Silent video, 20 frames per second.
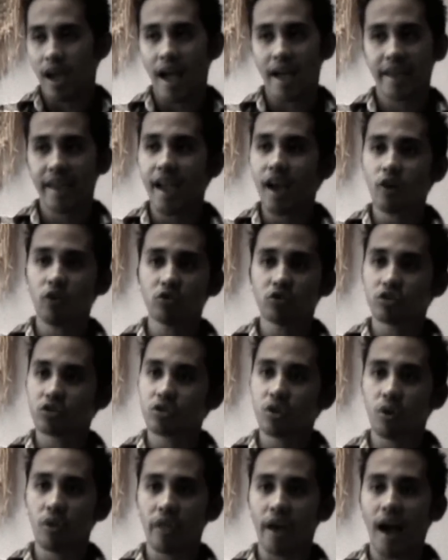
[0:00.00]
I can't
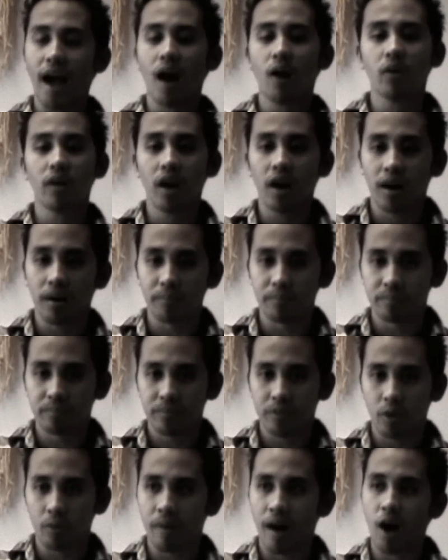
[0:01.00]
control the outcome
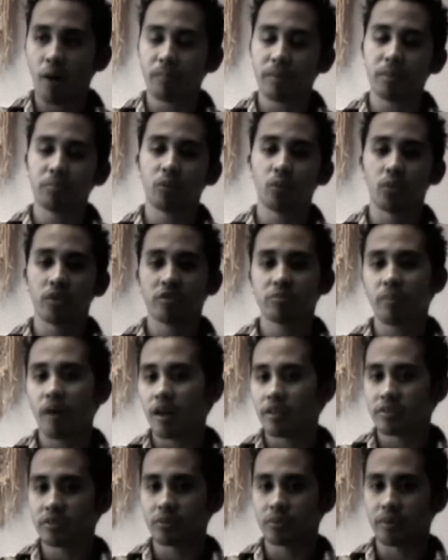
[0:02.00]
of how people
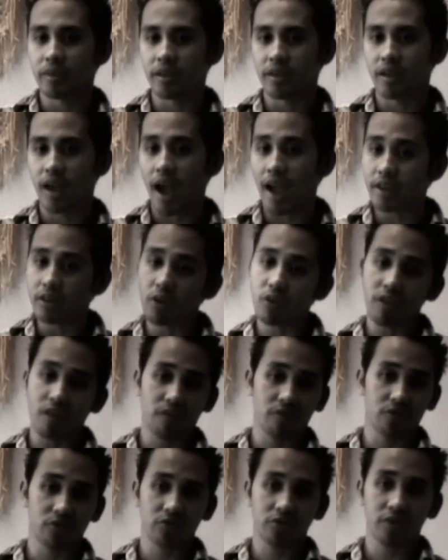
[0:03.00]
respond to it. I know
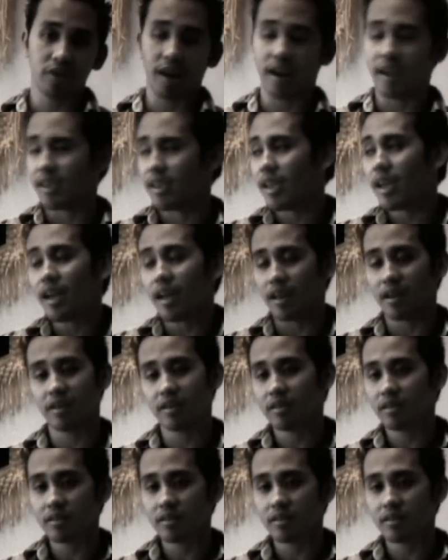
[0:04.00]
that for sure I can.